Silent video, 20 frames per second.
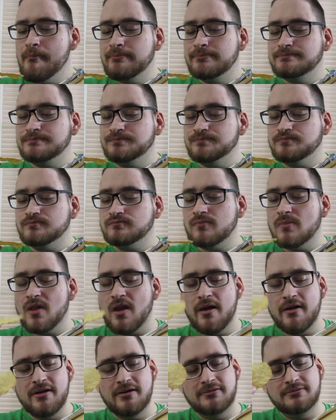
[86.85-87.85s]

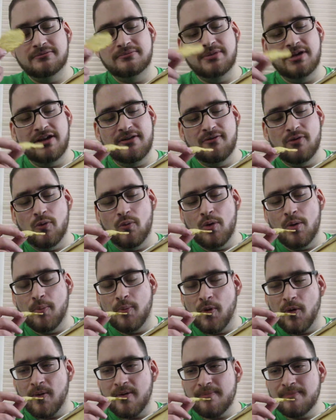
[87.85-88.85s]
Give it one
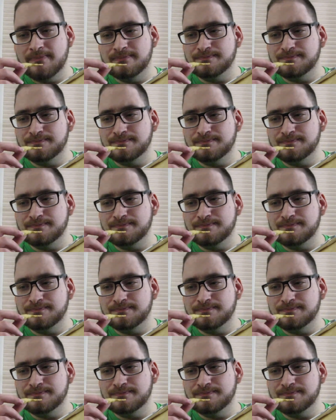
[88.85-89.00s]
more.